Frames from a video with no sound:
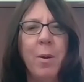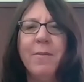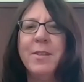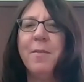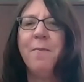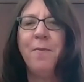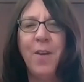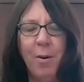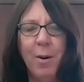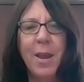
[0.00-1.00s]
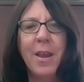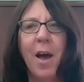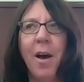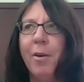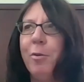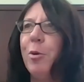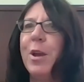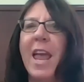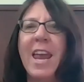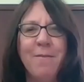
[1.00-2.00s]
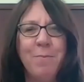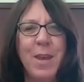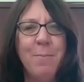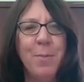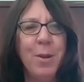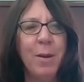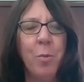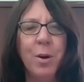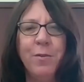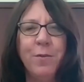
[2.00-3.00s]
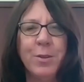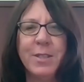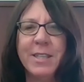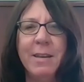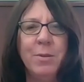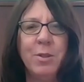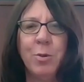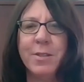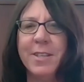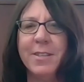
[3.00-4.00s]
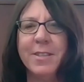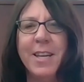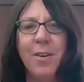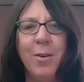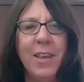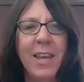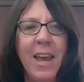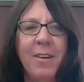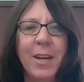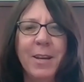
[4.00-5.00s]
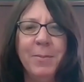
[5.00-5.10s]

We have some very creative people and wonderful seamstresses here in the county.